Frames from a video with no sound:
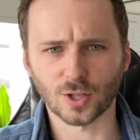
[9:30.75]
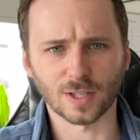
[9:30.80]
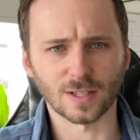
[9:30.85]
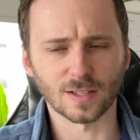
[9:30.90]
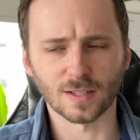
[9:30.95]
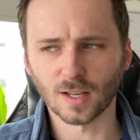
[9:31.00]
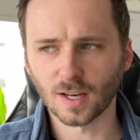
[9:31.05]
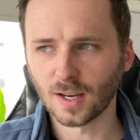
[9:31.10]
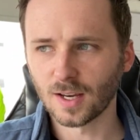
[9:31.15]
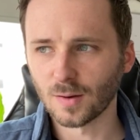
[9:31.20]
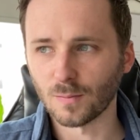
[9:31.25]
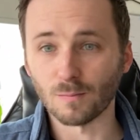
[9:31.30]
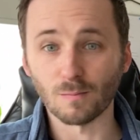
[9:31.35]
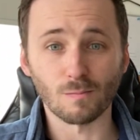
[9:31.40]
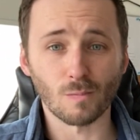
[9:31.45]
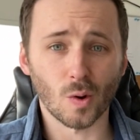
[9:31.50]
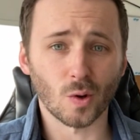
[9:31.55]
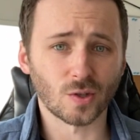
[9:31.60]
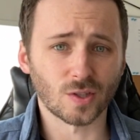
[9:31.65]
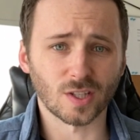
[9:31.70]
as
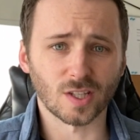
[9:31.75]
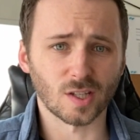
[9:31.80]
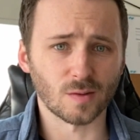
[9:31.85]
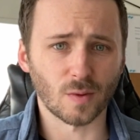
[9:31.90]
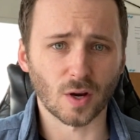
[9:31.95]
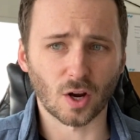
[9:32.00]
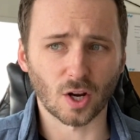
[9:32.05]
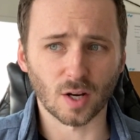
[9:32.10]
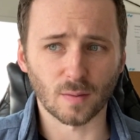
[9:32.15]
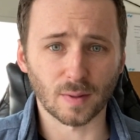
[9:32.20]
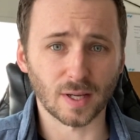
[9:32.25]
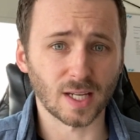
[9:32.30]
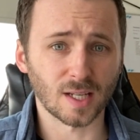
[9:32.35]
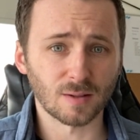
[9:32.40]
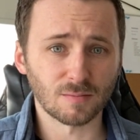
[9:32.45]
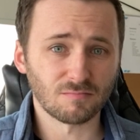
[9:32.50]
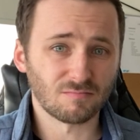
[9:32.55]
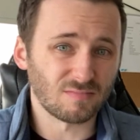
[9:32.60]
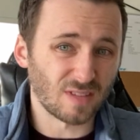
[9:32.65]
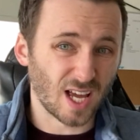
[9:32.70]
most of them are going to
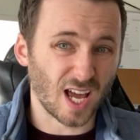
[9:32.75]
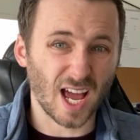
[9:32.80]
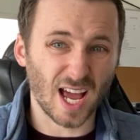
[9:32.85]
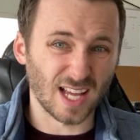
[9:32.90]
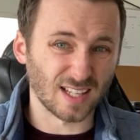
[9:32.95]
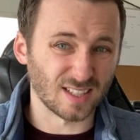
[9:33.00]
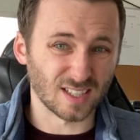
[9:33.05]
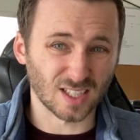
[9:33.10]
be as